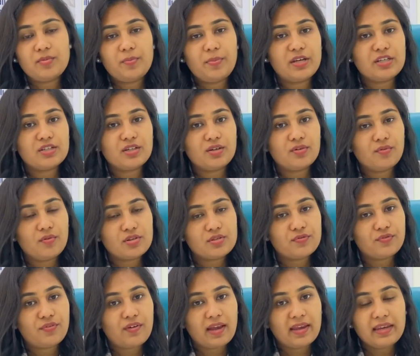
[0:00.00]
Patient was
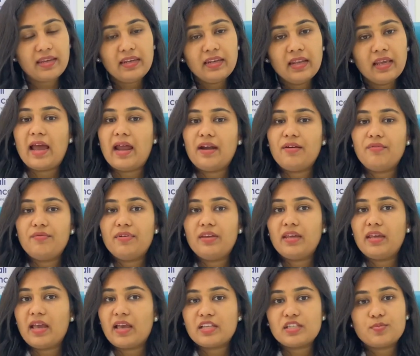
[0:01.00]
fine, and we
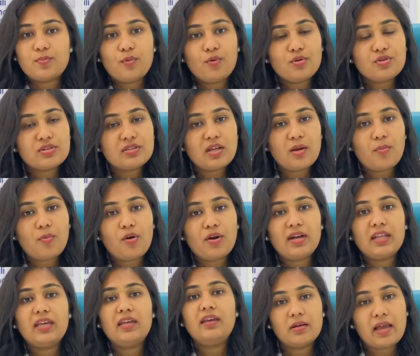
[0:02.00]
exposed the
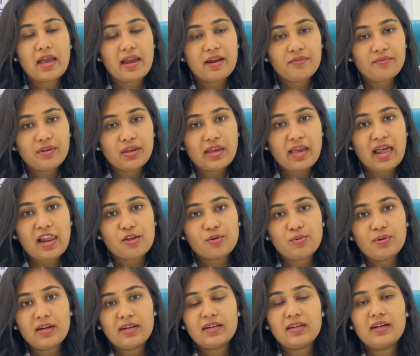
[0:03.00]
body and we
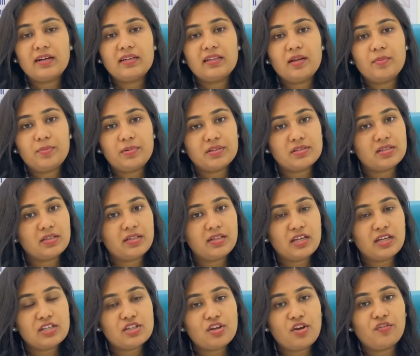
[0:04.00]
calculated the
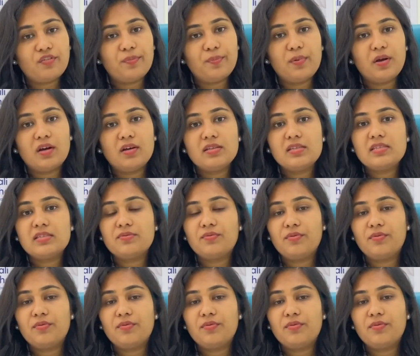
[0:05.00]
percentage of burns.